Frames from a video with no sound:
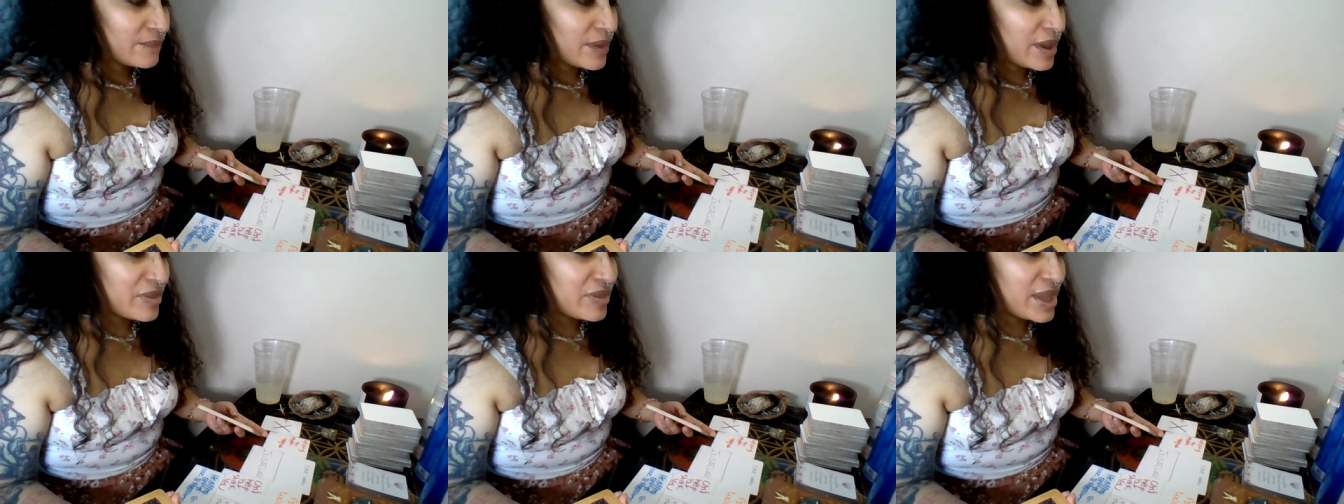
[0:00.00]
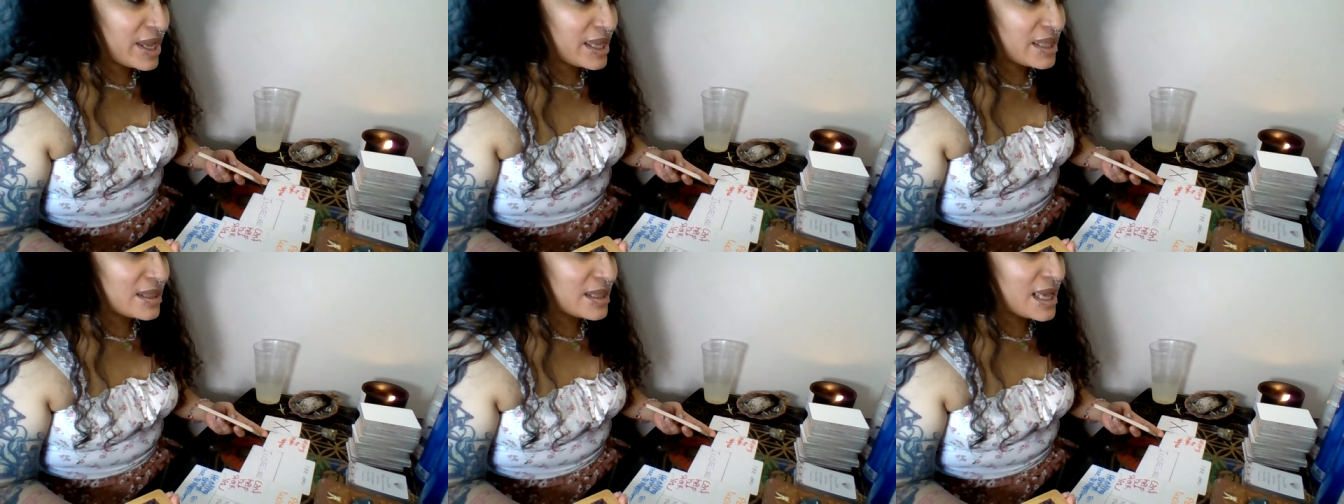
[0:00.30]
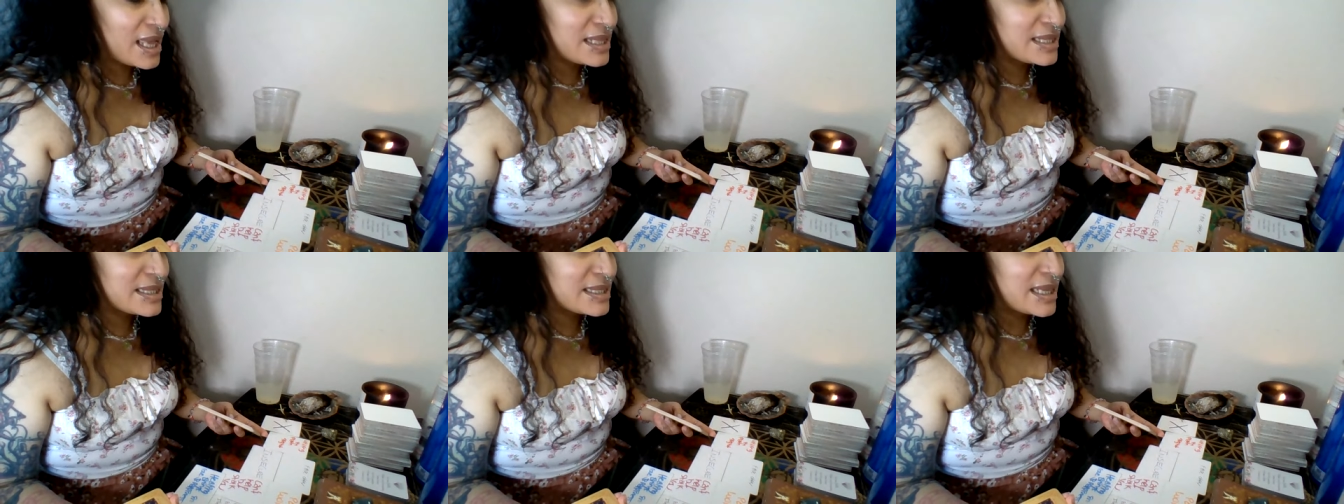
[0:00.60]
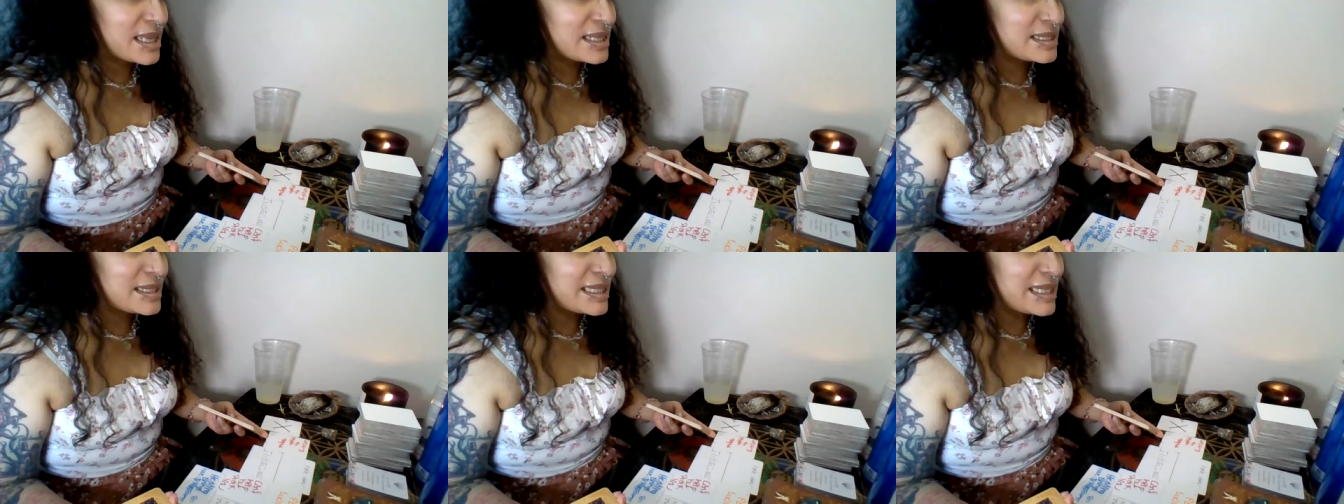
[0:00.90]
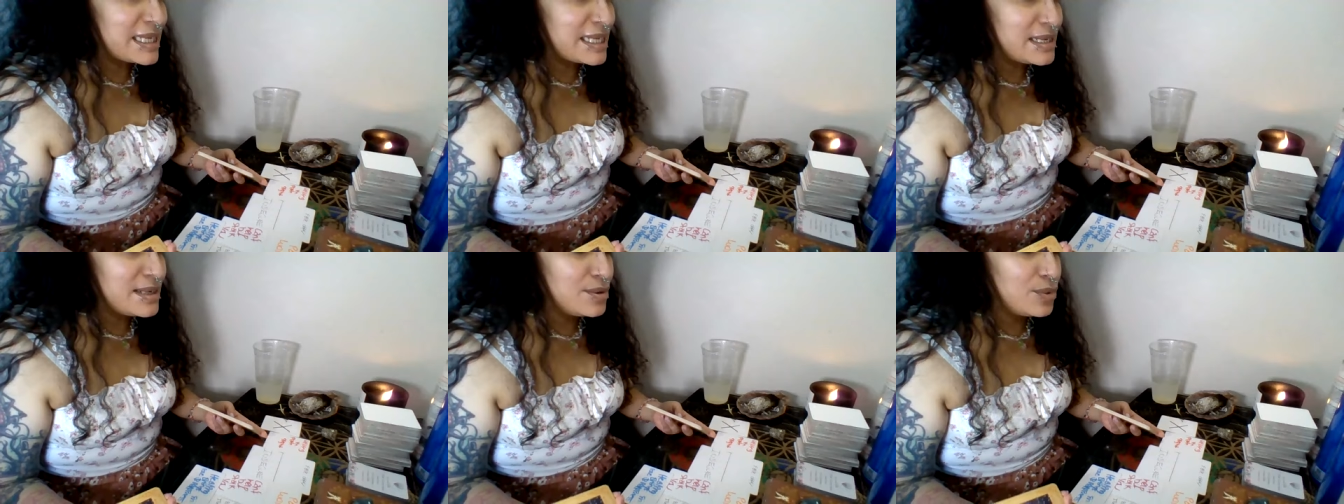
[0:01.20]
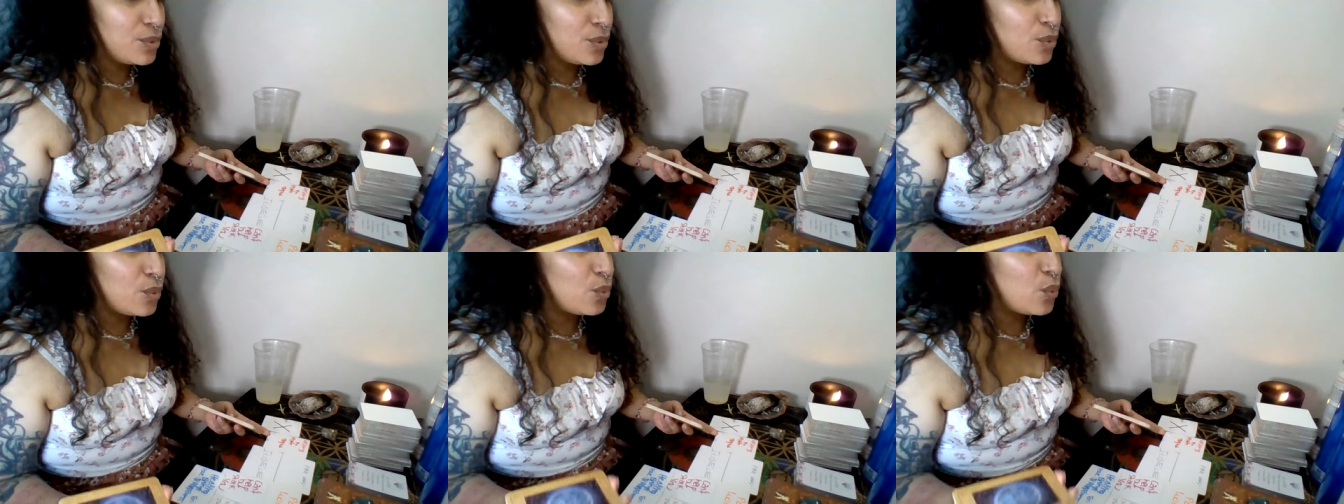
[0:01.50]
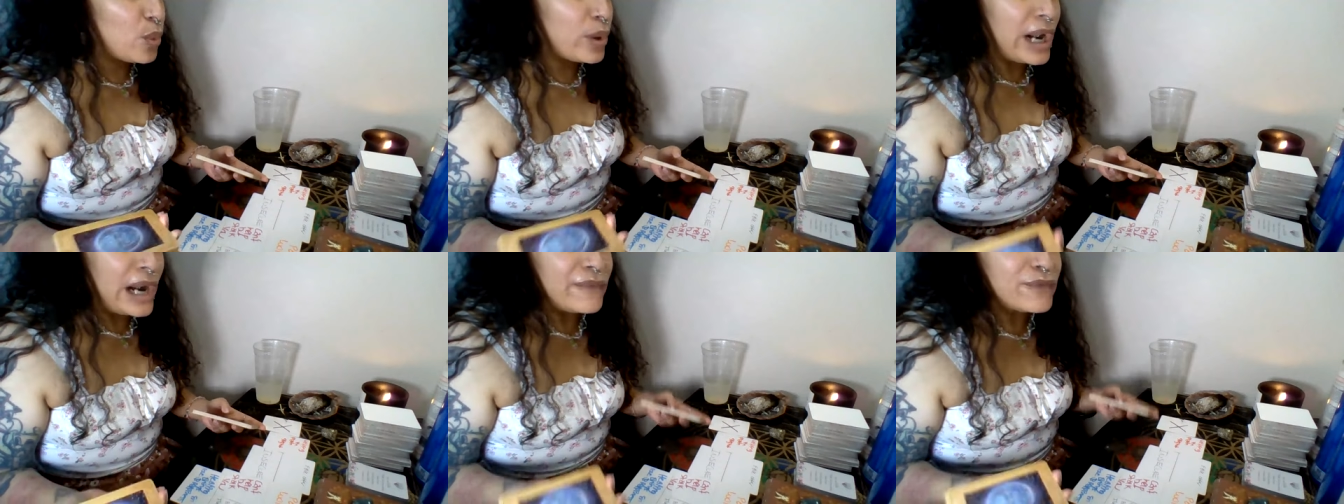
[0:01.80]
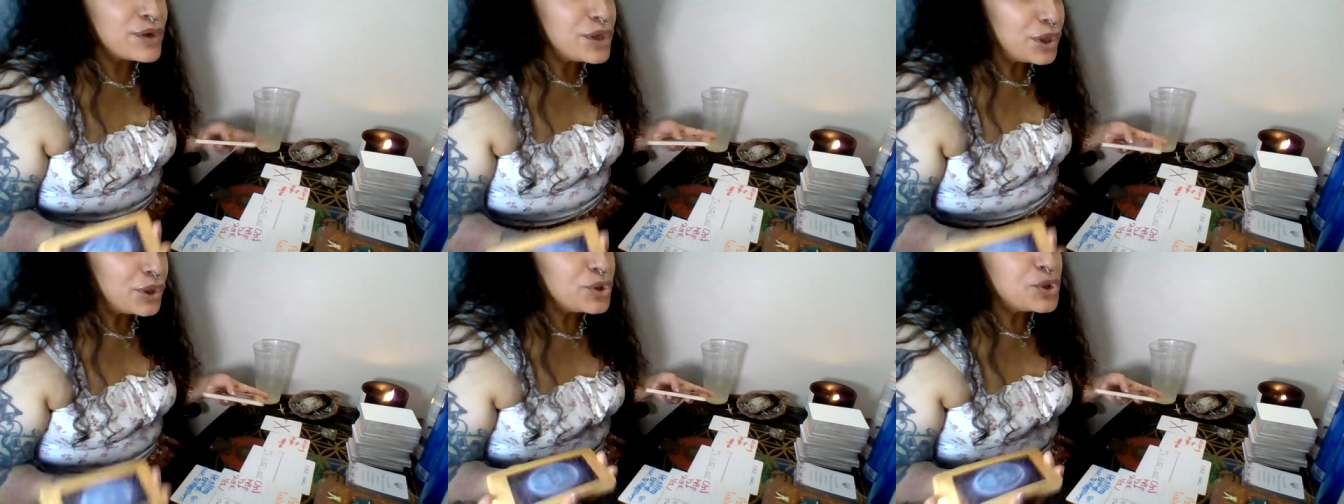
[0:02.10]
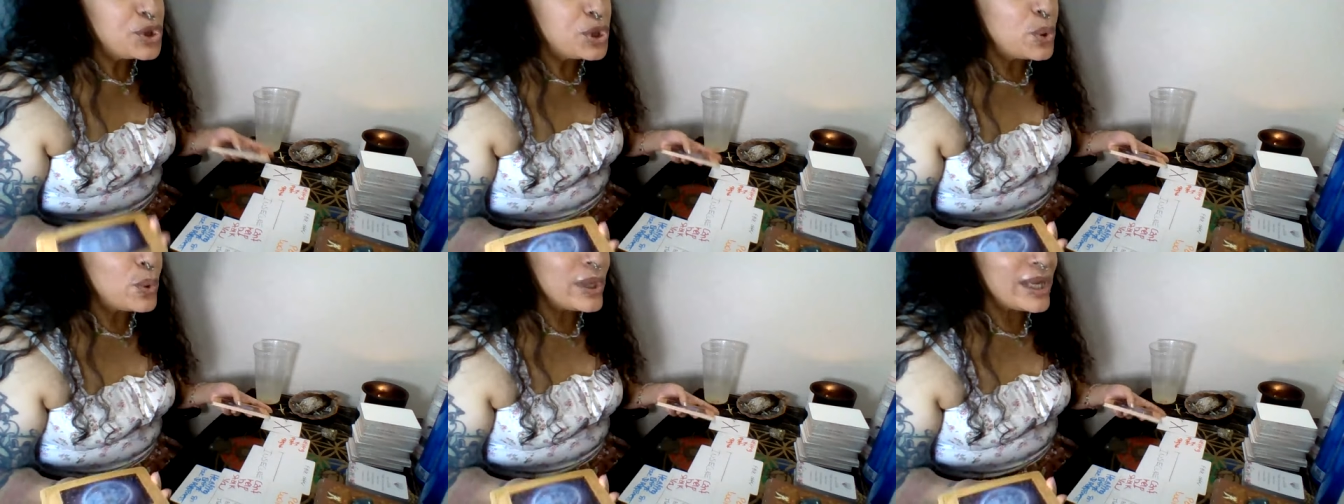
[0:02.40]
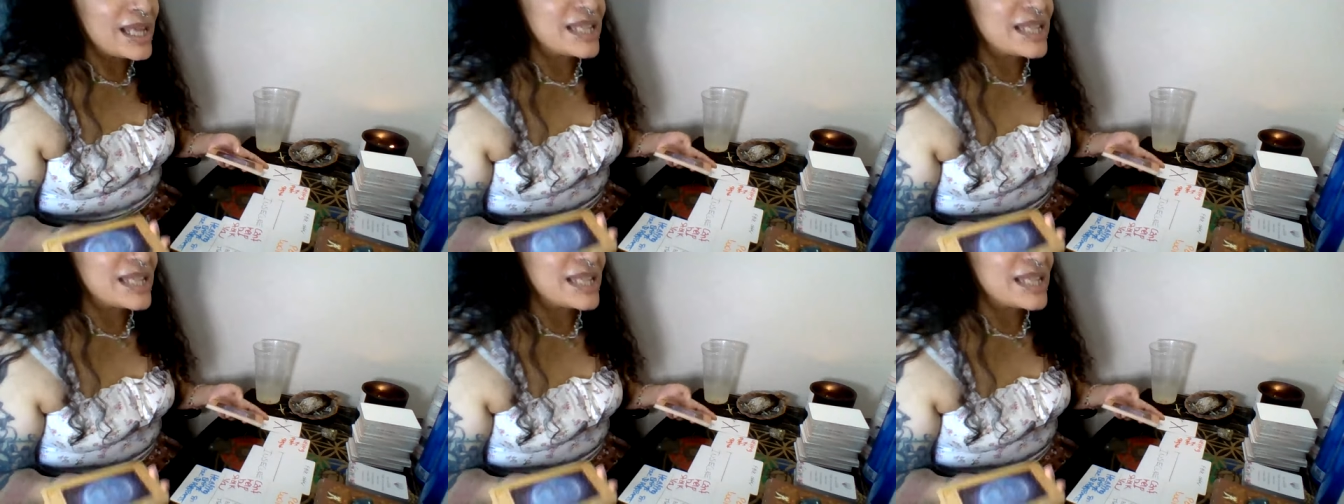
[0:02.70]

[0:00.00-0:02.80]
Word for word: they it's it's whatever you're doing,